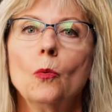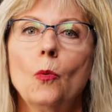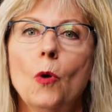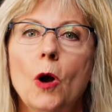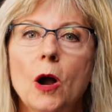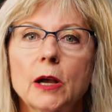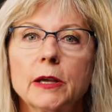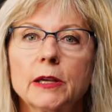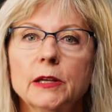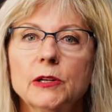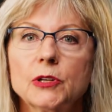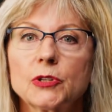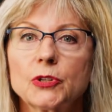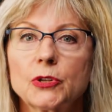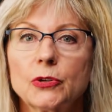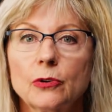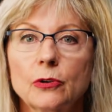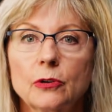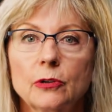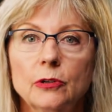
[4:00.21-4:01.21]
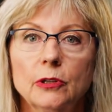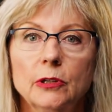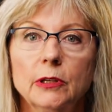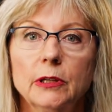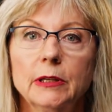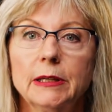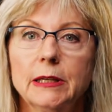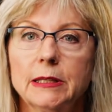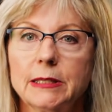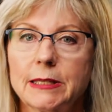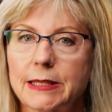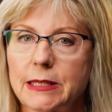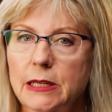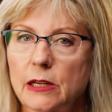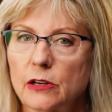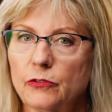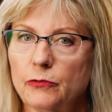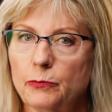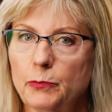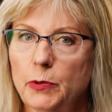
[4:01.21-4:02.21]
Walk in a circle
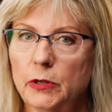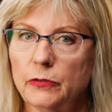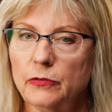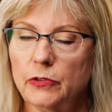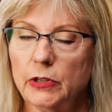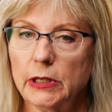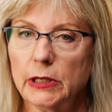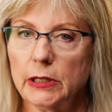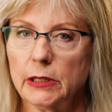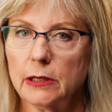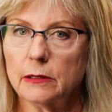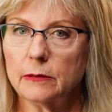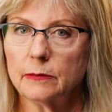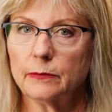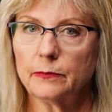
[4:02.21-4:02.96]
instead of pivoting.